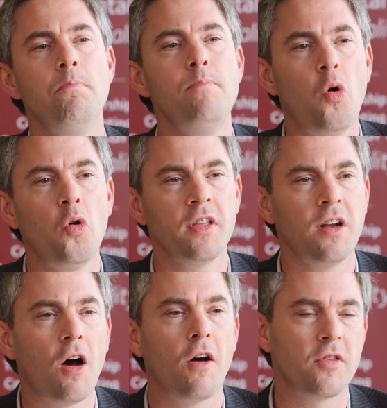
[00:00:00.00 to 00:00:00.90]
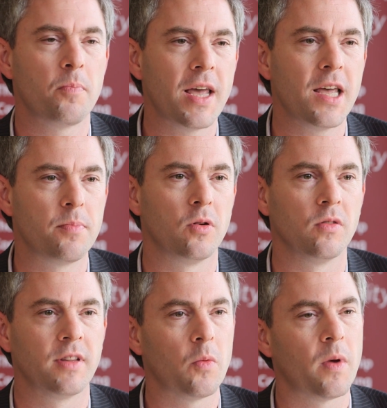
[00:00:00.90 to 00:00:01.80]
More than half the
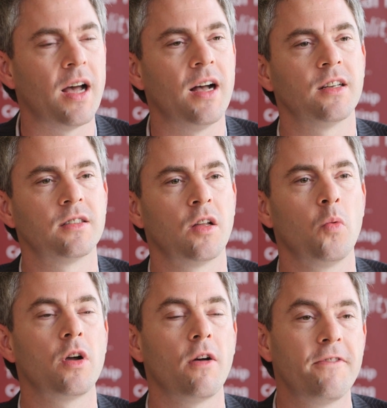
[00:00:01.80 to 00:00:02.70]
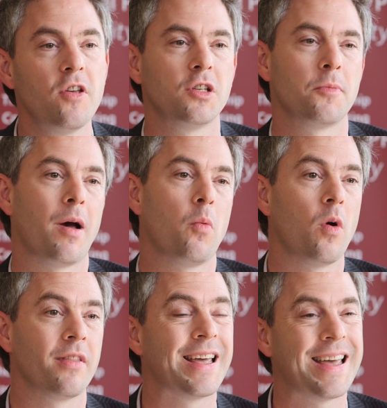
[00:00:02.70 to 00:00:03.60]
people that we asked were confused about
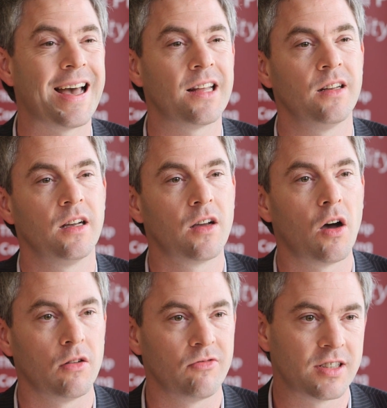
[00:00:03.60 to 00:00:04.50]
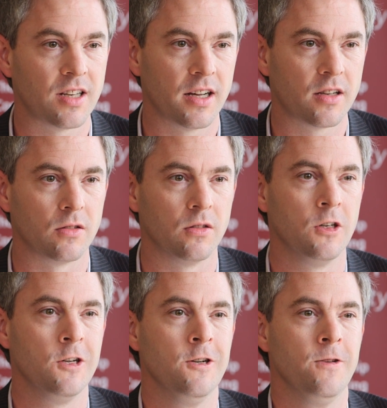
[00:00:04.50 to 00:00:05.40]
what they can and can't recycle.
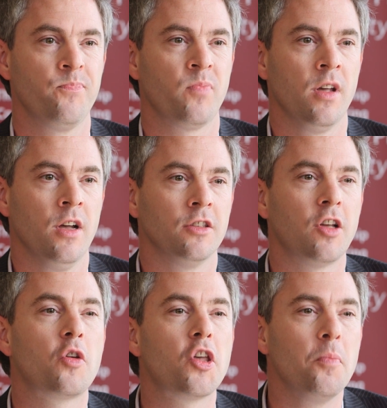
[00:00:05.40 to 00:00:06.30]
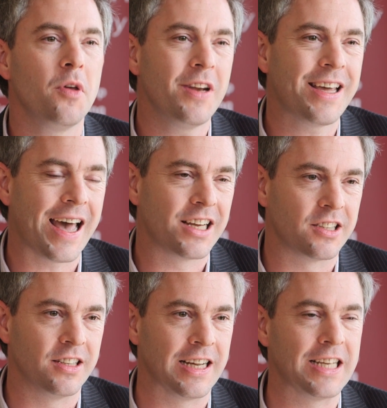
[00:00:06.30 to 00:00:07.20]
So
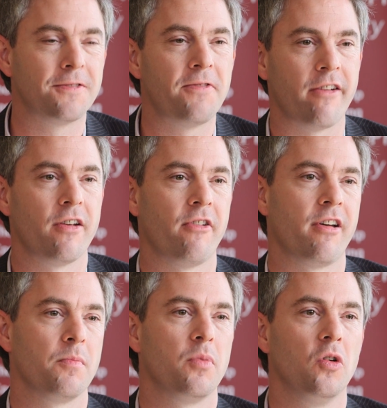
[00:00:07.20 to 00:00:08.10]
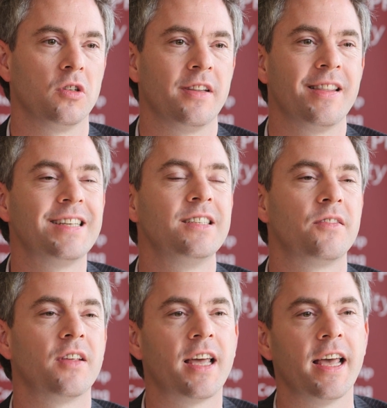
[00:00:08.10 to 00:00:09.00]
communication is very, very important. This
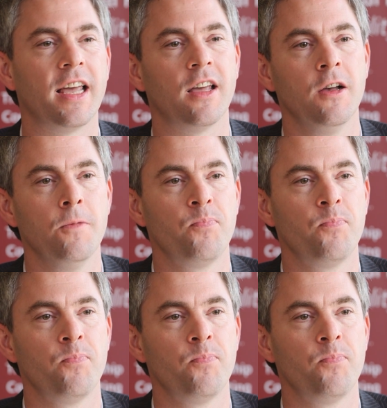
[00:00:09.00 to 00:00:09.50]
is the key.